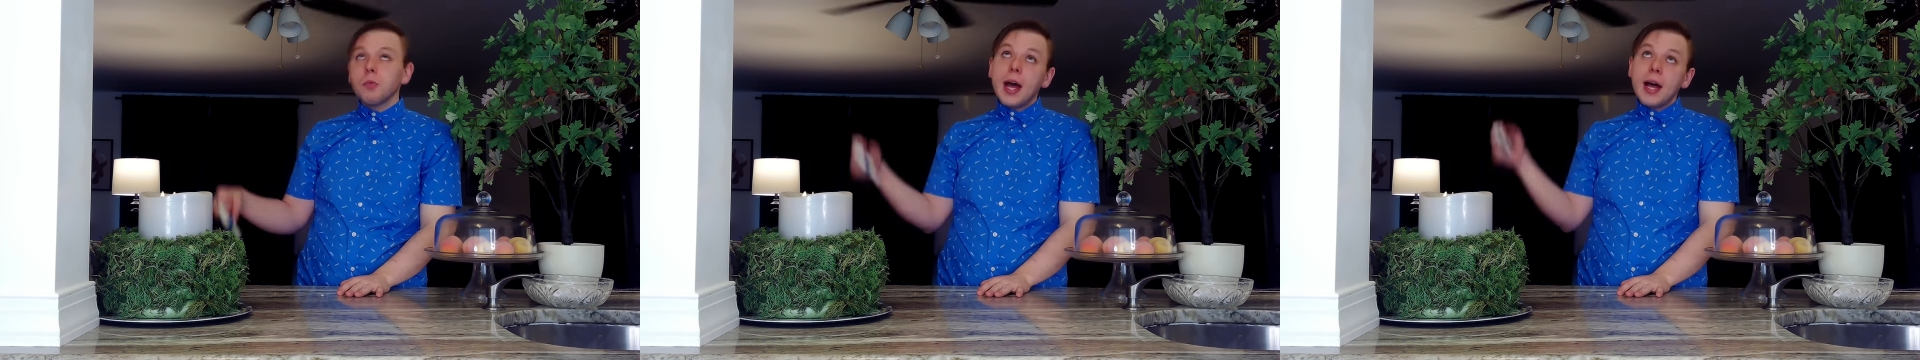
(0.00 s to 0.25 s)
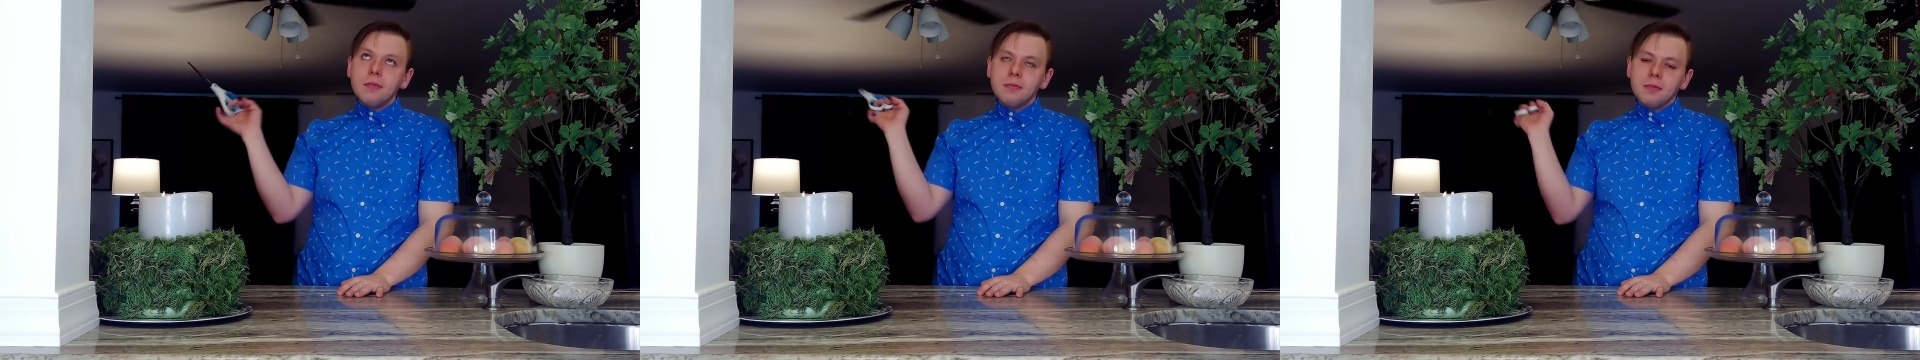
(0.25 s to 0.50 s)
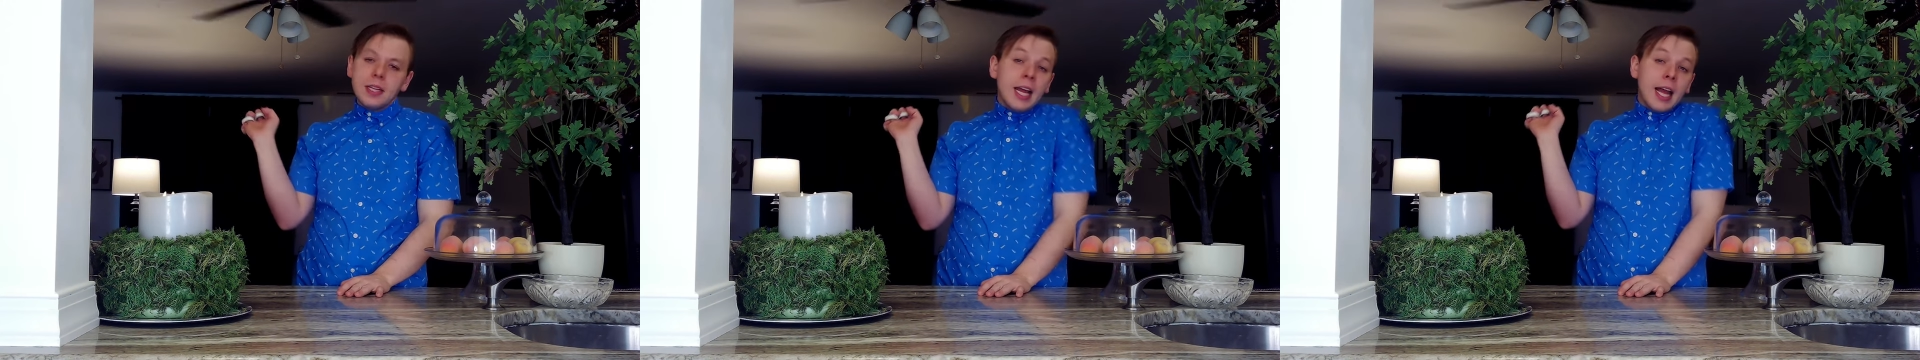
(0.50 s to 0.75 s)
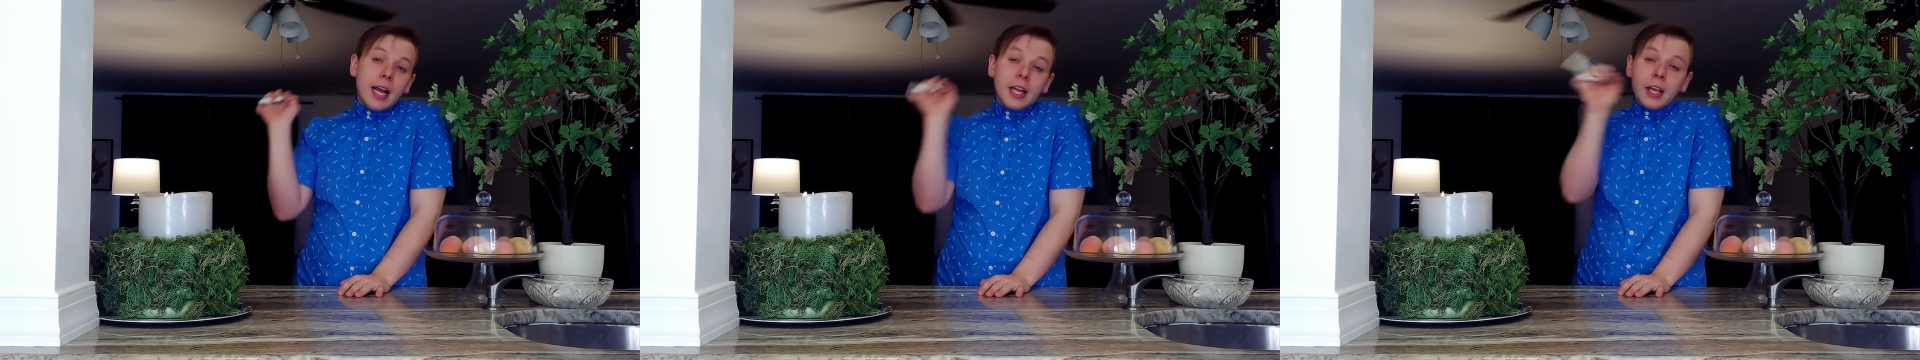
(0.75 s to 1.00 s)
well,
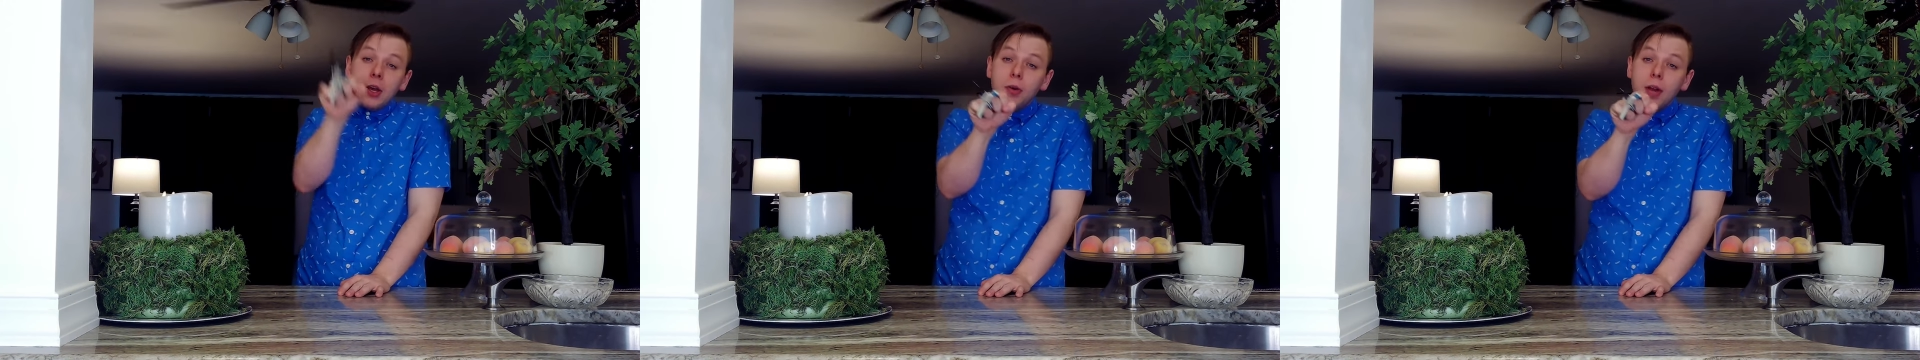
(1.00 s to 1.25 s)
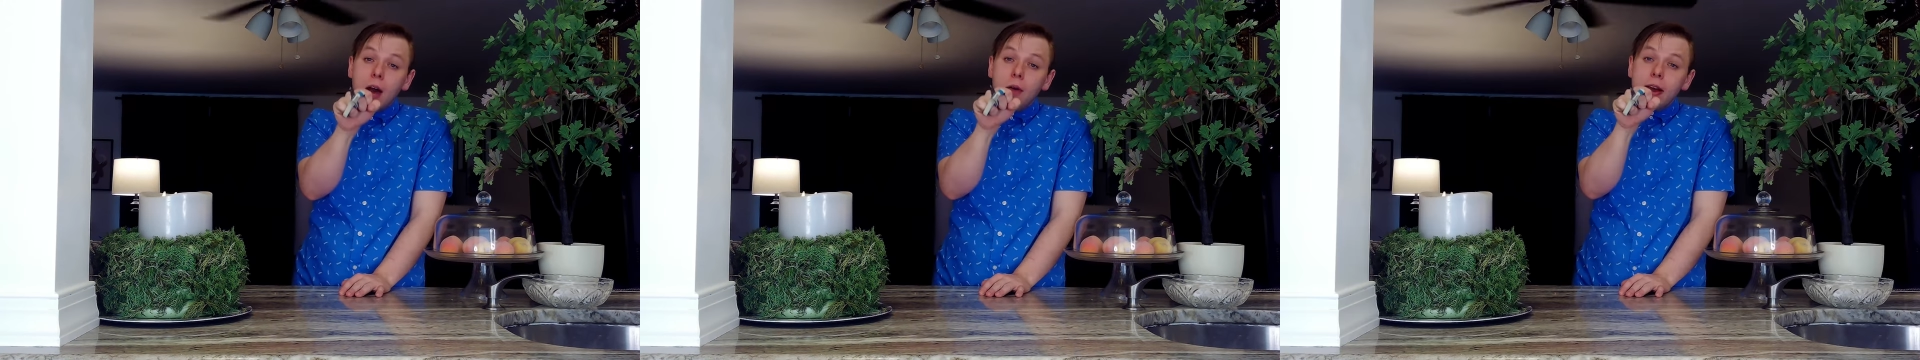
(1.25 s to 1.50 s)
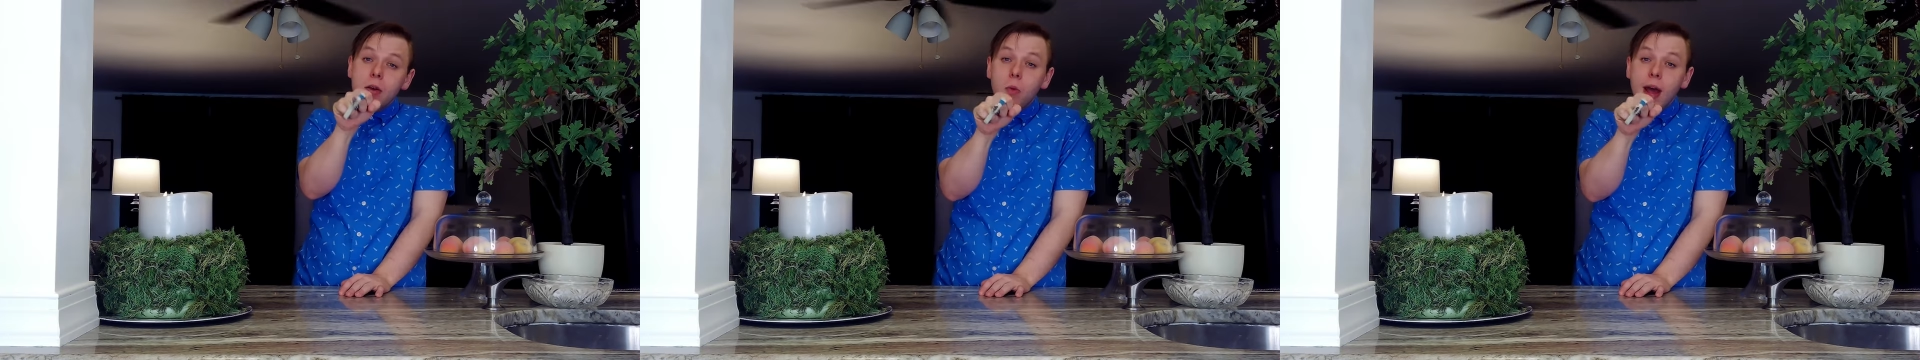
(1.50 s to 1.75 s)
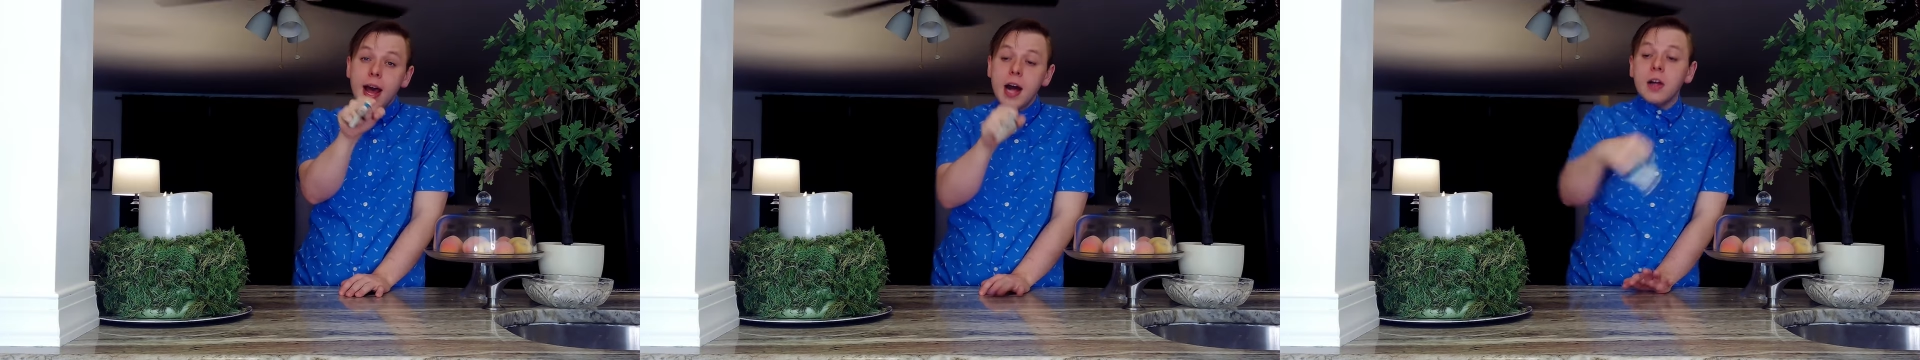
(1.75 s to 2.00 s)
you know it
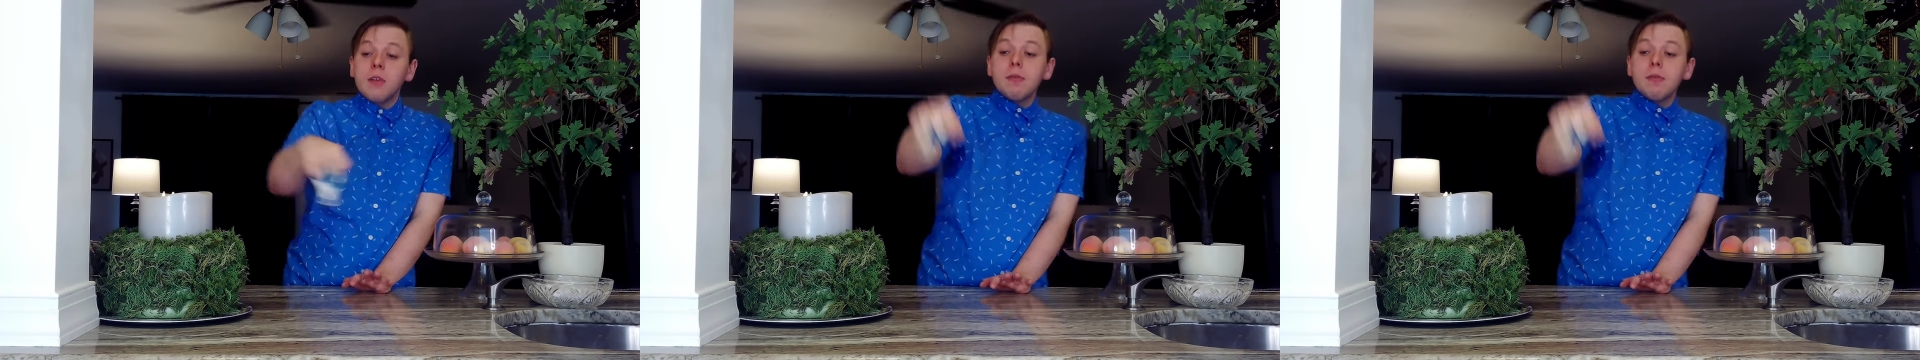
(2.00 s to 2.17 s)
well.